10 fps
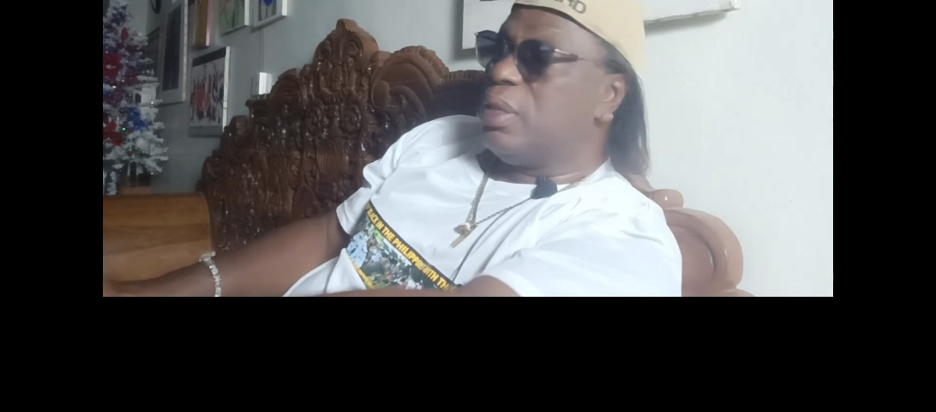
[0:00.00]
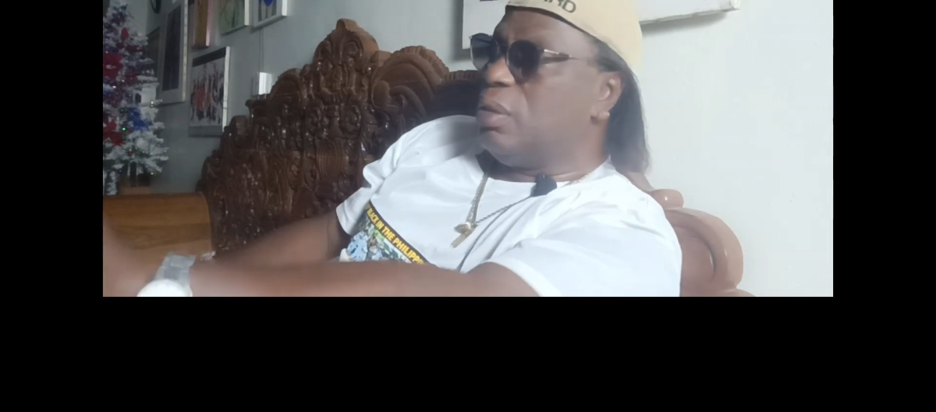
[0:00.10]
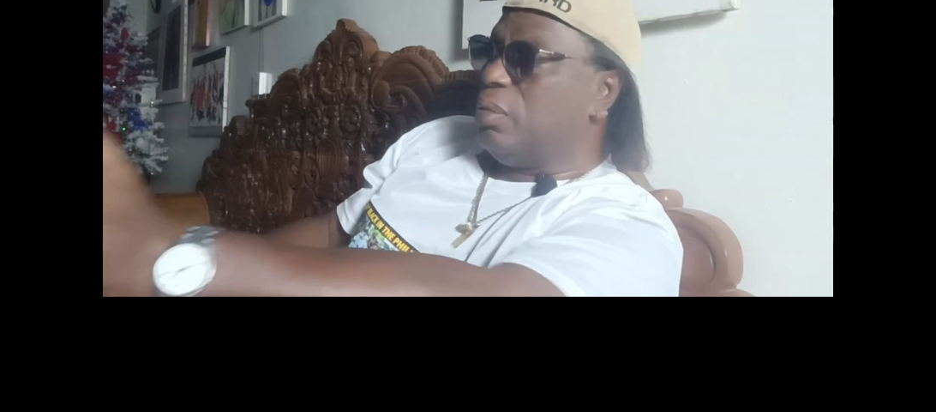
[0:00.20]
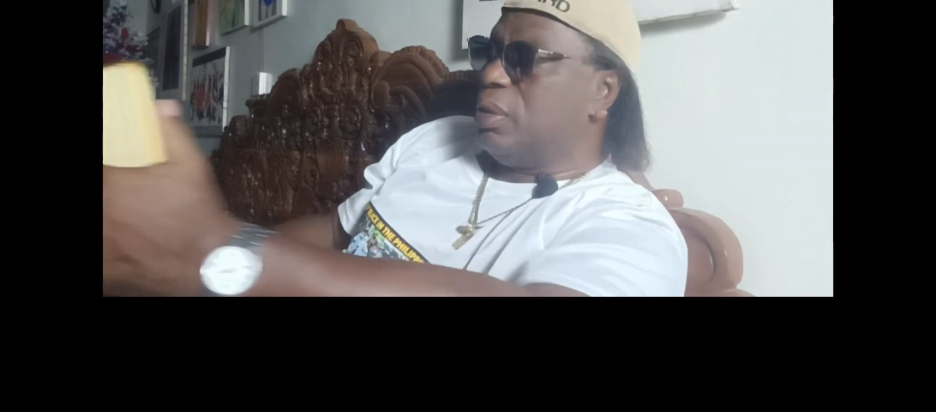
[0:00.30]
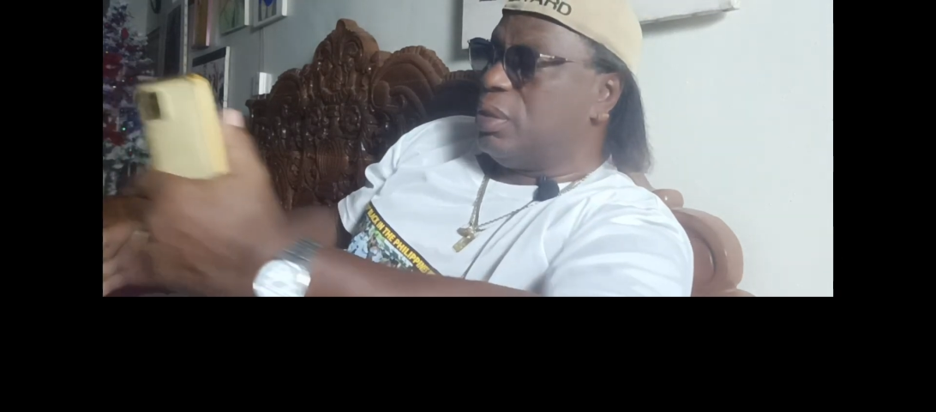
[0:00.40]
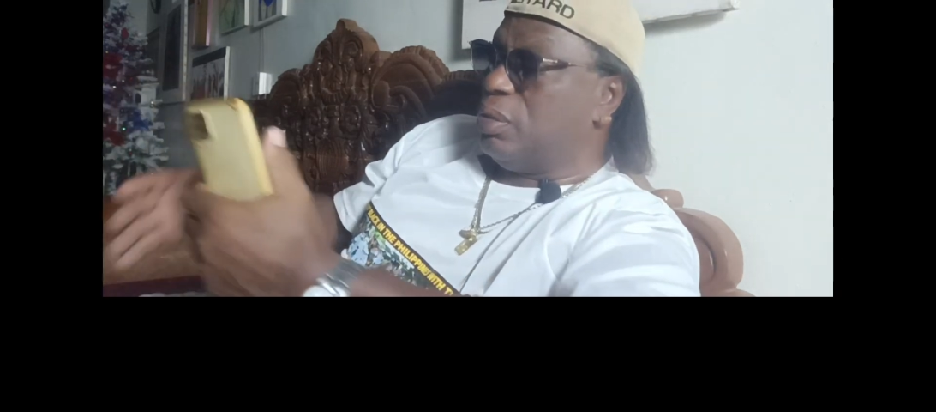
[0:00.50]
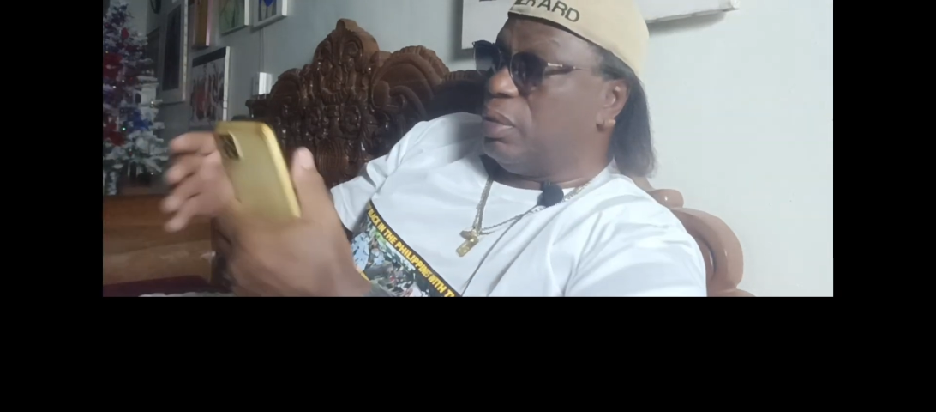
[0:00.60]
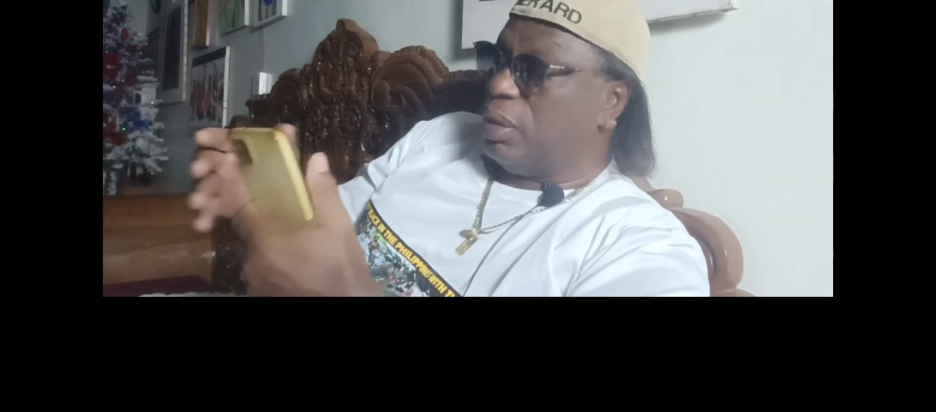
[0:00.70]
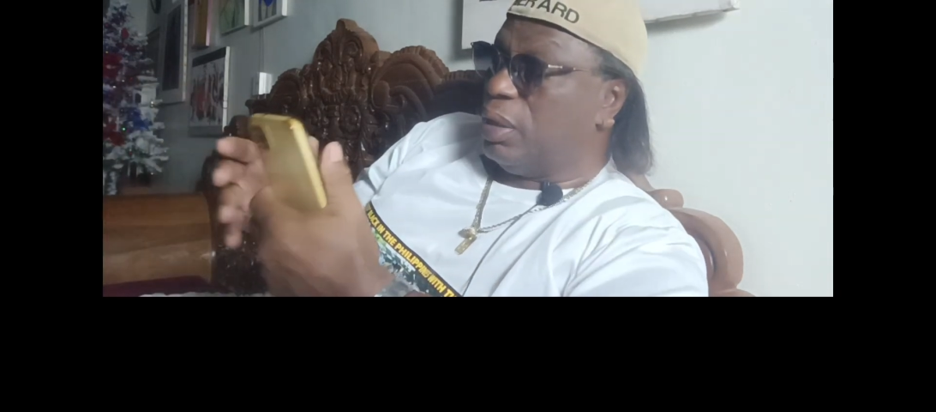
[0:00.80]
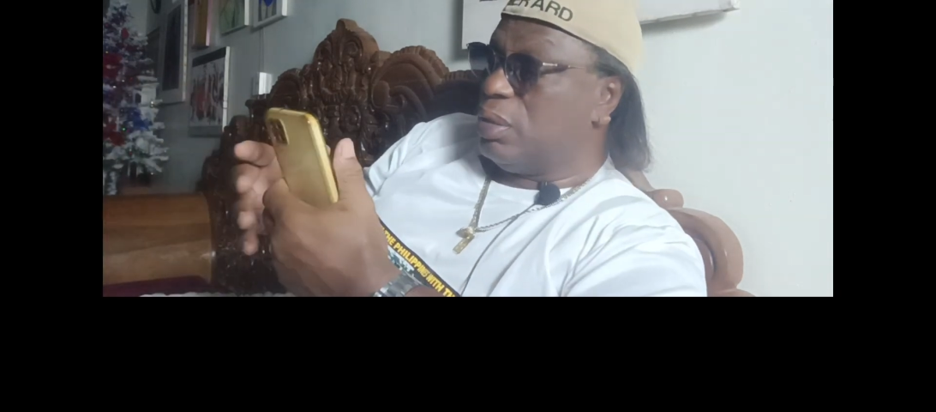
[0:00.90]
They don't want to deal
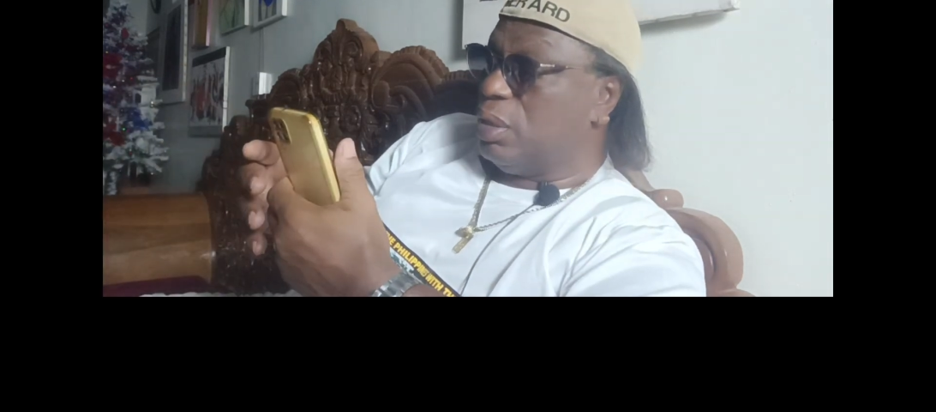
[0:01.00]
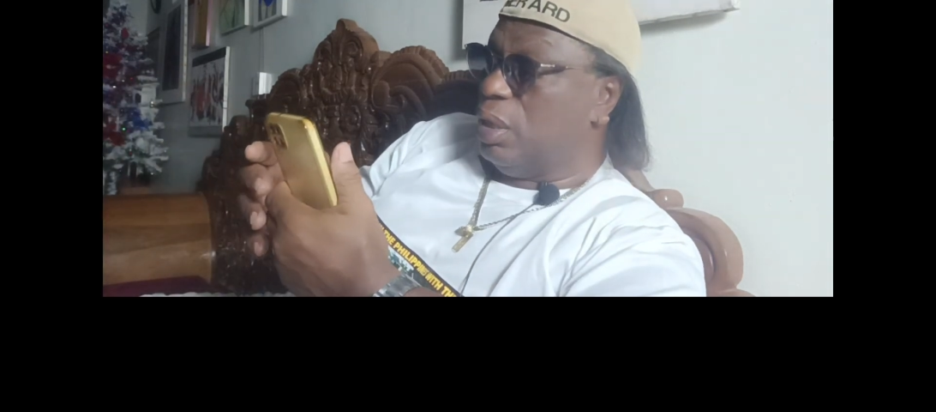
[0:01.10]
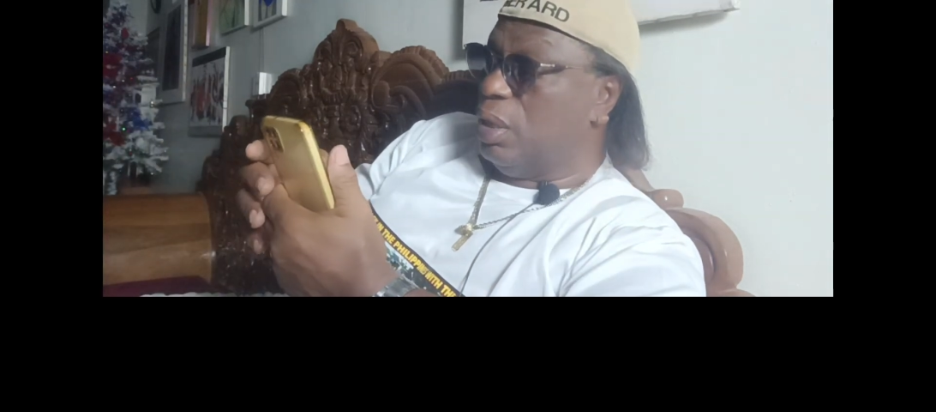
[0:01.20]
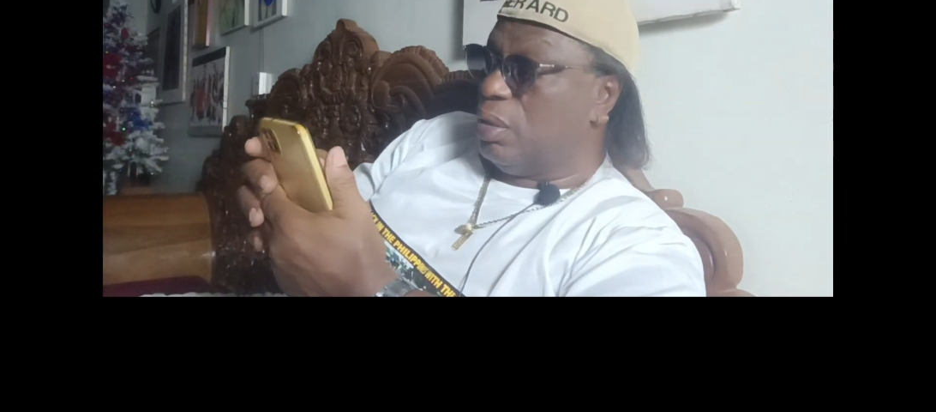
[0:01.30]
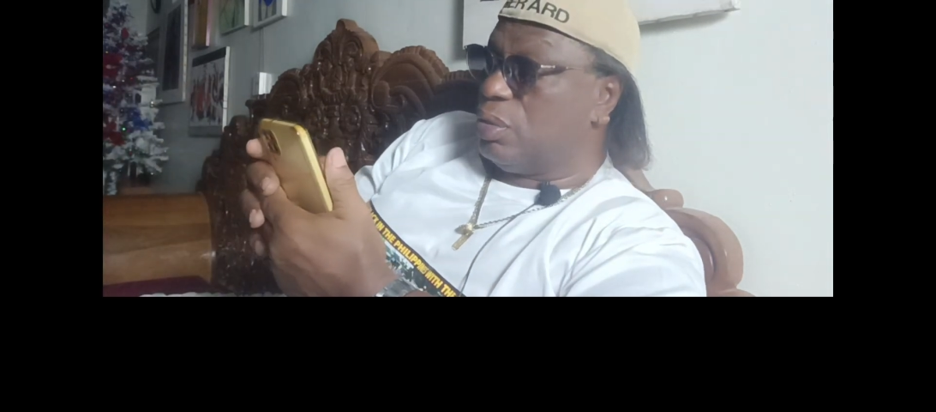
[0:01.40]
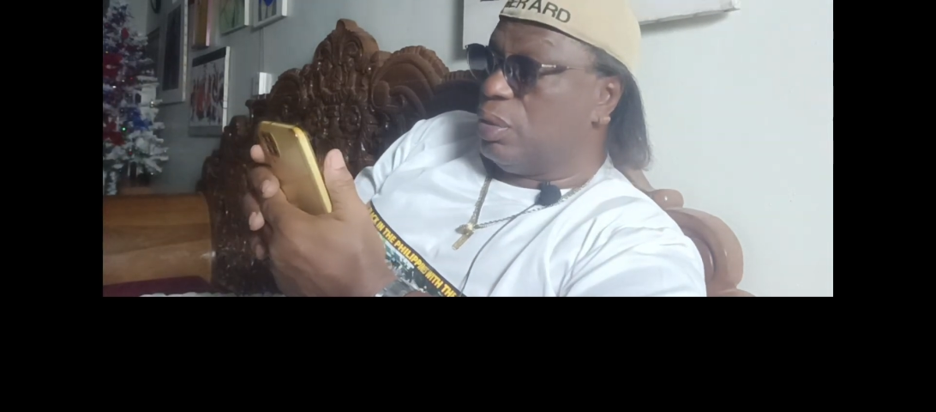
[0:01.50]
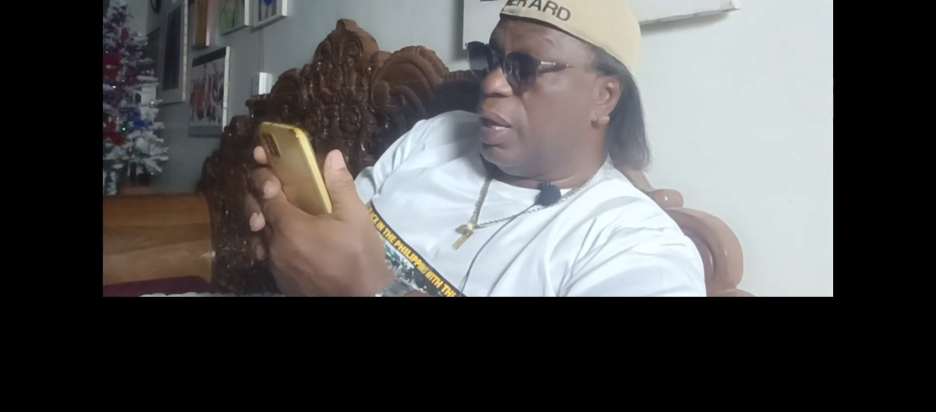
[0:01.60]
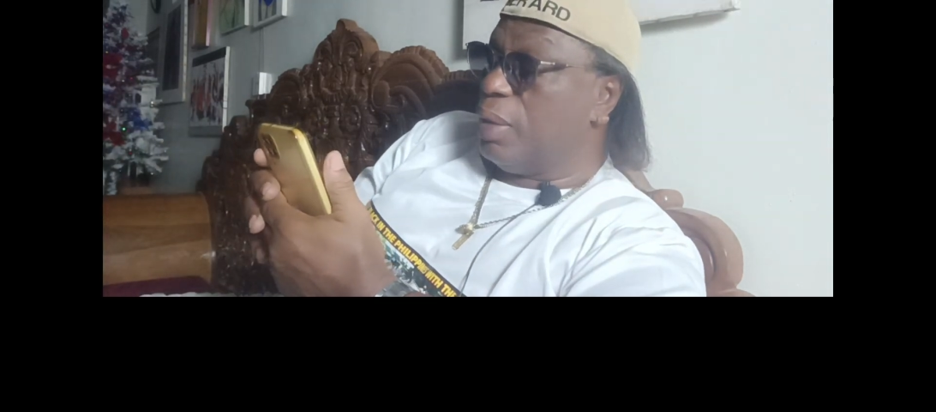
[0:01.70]
with that. So you're